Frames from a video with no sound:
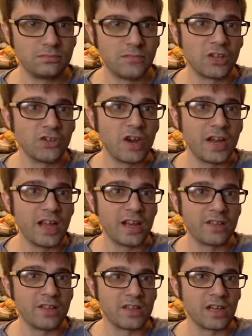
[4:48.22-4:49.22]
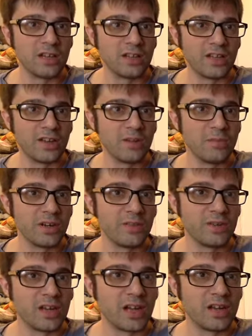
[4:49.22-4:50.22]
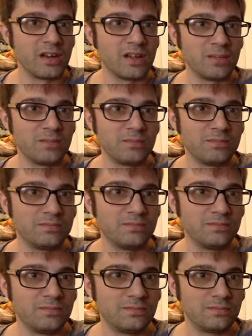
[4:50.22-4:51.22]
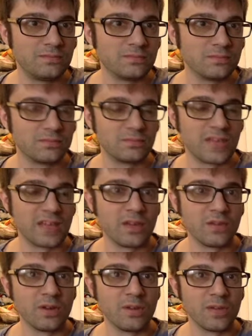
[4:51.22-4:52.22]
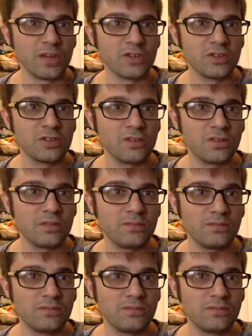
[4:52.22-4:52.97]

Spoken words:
I'll try to edit this out later, but if not, thank you for your patience.